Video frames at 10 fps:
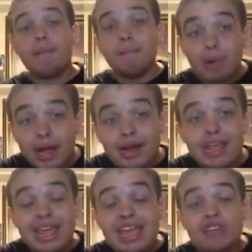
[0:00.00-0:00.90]
But
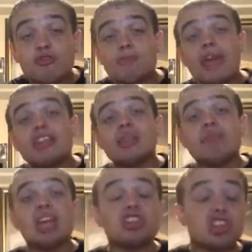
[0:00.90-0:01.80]
it's remained to
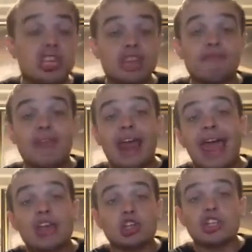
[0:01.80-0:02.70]
be unseen if that
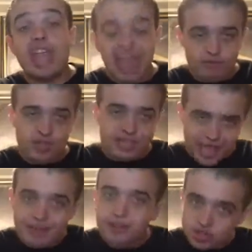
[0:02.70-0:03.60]
actually every
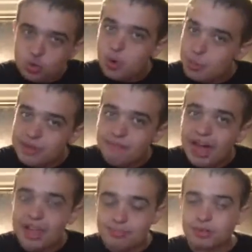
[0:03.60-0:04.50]
character will be
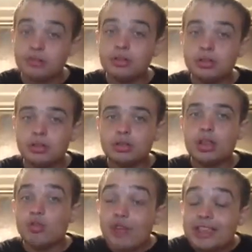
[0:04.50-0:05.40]
viable.
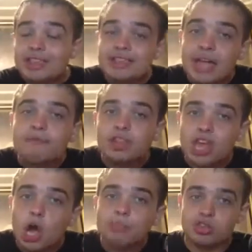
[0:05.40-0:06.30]
That's
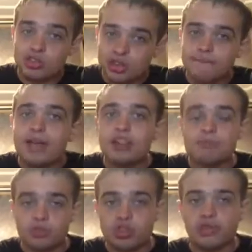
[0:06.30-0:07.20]
definitely up to the
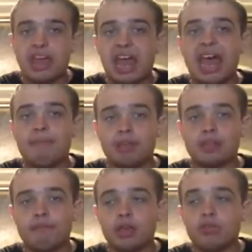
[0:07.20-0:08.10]
developers in that
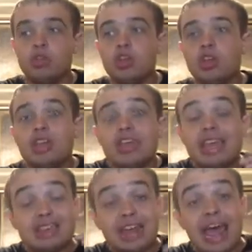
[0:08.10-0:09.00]
atmosphere.
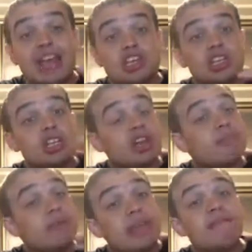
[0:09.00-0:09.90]
Is it actually going to
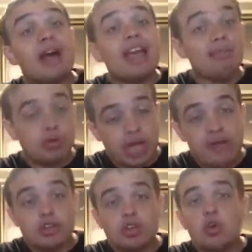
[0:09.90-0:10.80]
be a viable
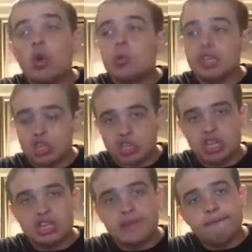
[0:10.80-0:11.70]
character, or are we just
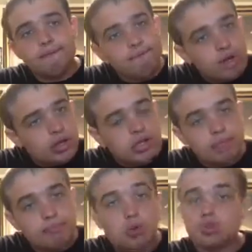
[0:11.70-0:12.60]
going to see
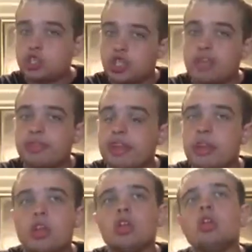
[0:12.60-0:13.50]
fucking bullshit that